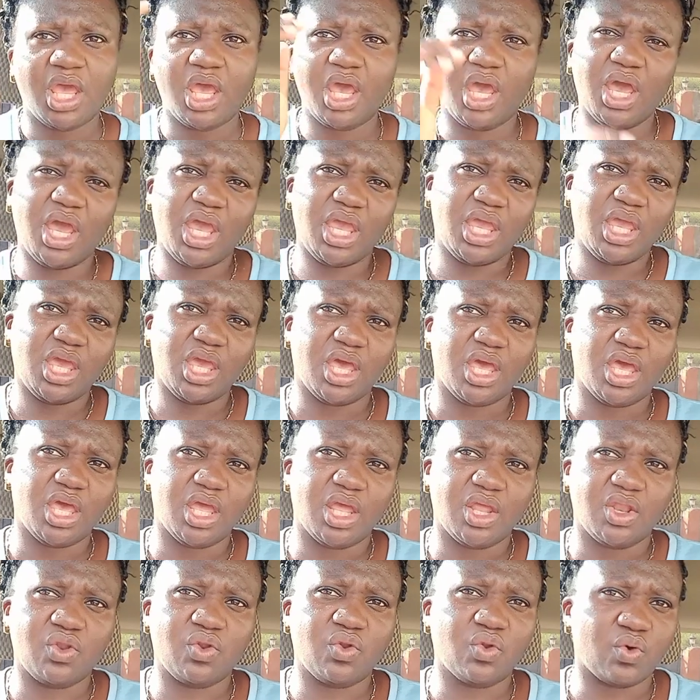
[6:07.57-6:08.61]
Hey,
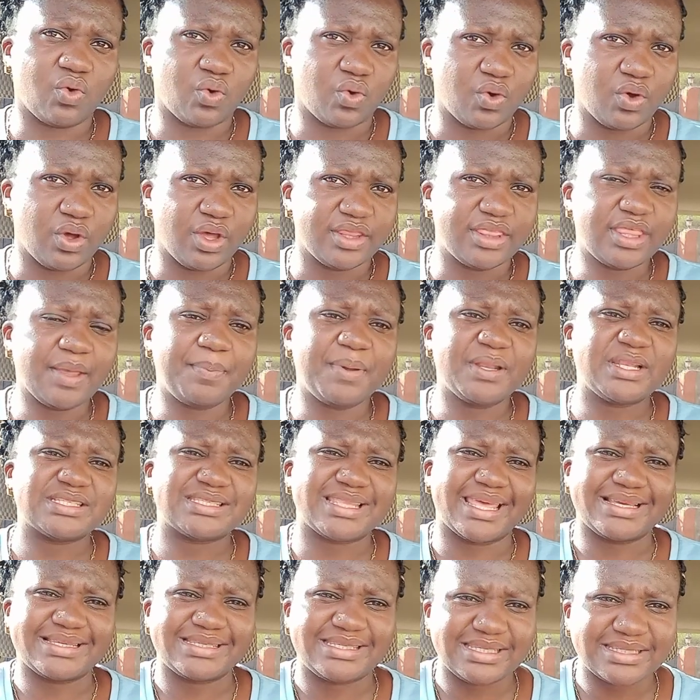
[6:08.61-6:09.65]
no, that bill is
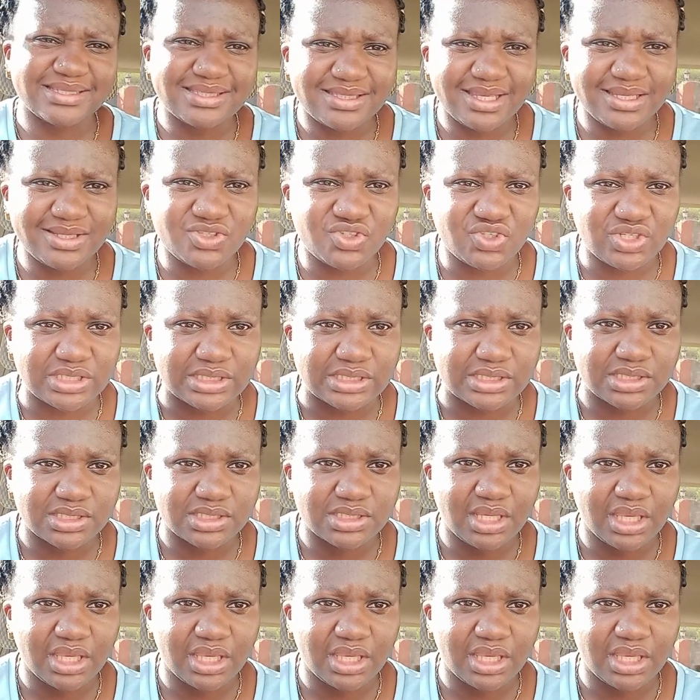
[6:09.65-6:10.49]
like 16 G's.